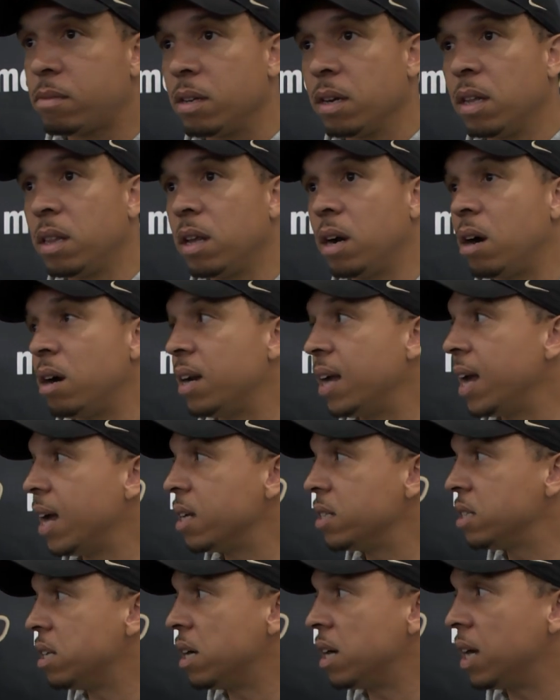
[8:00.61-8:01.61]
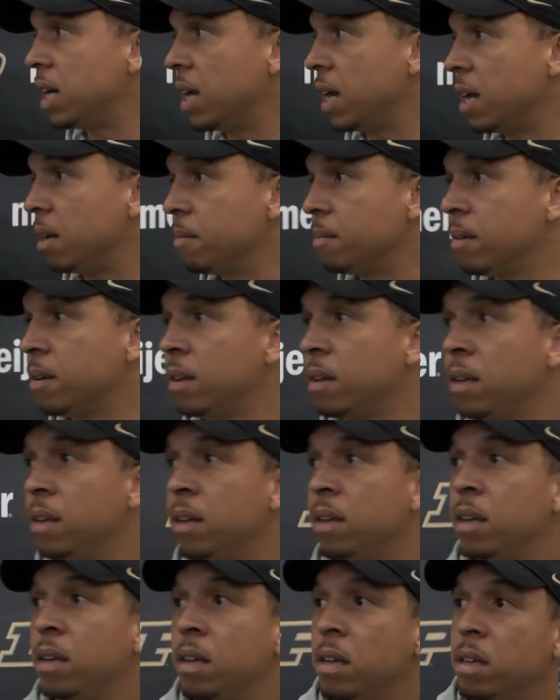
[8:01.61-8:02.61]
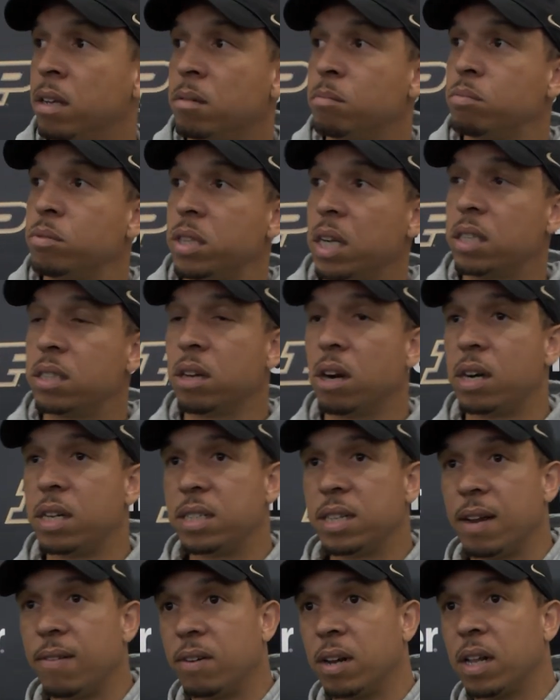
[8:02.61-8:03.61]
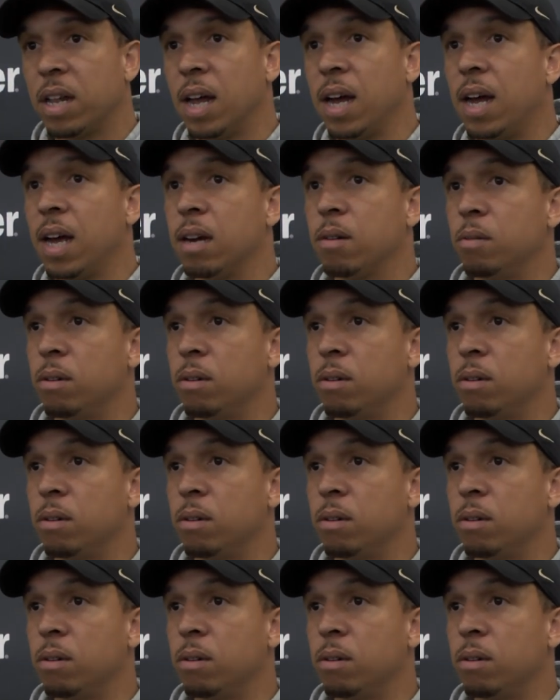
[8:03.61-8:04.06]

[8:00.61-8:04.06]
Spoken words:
and then our day is done at 6:30, 7 o'clock.